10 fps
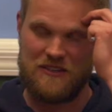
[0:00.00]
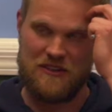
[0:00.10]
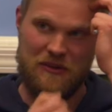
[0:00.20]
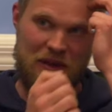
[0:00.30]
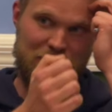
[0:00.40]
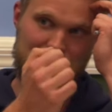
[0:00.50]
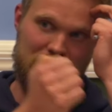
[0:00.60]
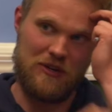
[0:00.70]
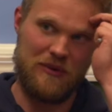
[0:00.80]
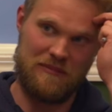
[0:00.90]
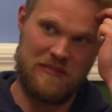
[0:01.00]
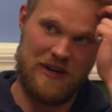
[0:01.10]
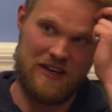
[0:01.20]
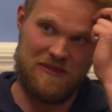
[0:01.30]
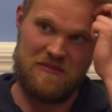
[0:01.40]
you don't have to follow it
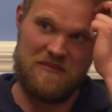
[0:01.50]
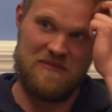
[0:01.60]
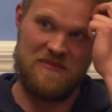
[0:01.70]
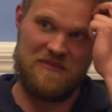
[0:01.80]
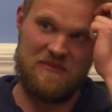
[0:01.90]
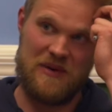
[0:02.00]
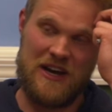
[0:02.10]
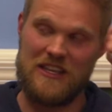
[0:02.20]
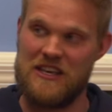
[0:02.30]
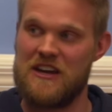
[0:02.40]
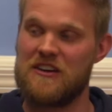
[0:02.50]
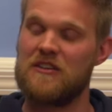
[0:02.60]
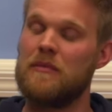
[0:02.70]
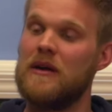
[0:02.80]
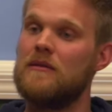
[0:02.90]
by the
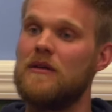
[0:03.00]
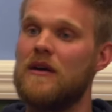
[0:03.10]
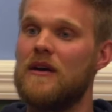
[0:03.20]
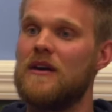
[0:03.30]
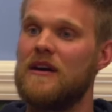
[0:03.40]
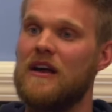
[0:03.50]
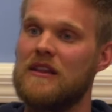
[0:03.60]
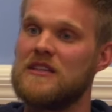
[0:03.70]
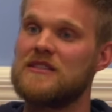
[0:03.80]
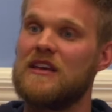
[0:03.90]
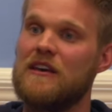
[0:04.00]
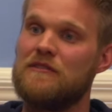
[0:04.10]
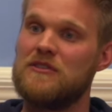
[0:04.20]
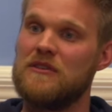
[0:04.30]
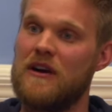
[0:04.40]
year, but at least it
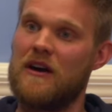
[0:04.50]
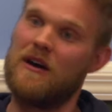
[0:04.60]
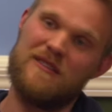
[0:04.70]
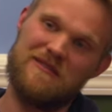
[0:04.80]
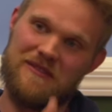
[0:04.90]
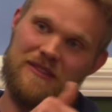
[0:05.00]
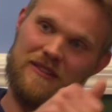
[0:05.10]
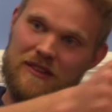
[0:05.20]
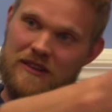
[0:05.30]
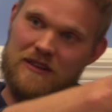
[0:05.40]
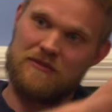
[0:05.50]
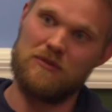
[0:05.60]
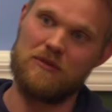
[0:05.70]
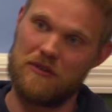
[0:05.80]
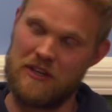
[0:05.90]
gives you a
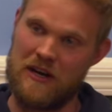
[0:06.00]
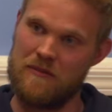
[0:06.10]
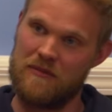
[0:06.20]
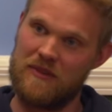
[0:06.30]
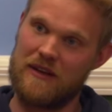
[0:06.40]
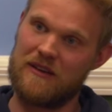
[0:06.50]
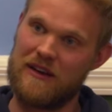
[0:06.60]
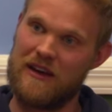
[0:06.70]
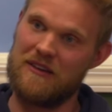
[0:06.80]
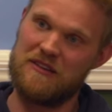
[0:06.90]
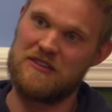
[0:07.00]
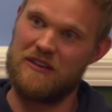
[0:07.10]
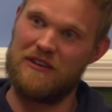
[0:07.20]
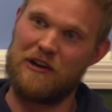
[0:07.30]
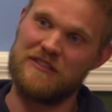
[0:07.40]
rule of thumb, like, okay, you
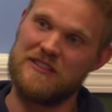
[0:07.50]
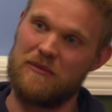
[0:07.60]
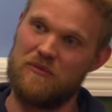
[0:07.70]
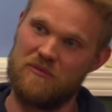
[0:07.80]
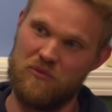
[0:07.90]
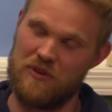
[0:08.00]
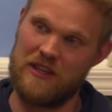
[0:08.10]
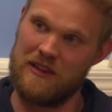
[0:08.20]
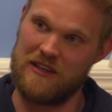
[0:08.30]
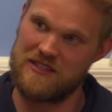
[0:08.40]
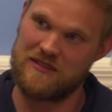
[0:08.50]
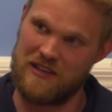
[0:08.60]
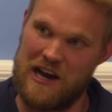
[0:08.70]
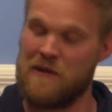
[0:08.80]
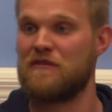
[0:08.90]
should harvest it within this
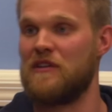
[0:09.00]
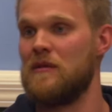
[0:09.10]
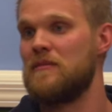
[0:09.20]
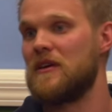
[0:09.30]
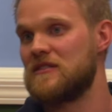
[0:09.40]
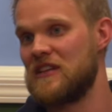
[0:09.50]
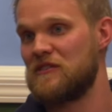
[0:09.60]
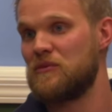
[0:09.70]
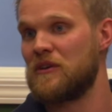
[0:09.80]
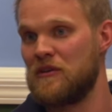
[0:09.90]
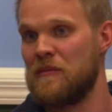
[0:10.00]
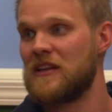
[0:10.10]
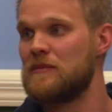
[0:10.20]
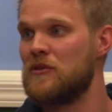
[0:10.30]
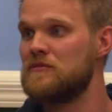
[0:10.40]
time frame because that's where you
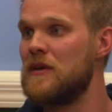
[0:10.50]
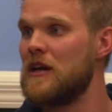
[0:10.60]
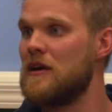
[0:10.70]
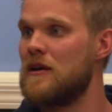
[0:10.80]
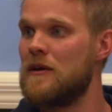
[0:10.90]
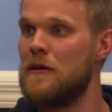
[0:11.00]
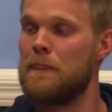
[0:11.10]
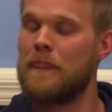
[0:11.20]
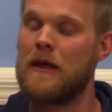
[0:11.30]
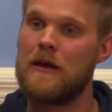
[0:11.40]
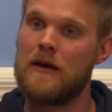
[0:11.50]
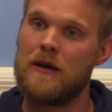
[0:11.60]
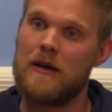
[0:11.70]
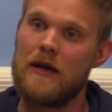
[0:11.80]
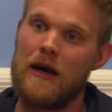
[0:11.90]
make the most money.
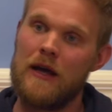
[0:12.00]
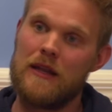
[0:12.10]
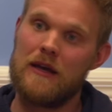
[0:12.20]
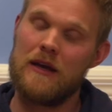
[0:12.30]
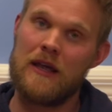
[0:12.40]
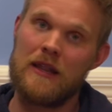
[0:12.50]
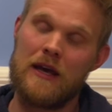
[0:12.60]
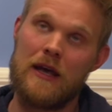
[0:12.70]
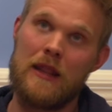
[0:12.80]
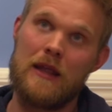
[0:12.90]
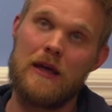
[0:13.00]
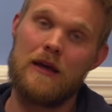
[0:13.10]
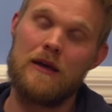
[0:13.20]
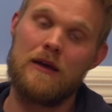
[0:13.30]
And then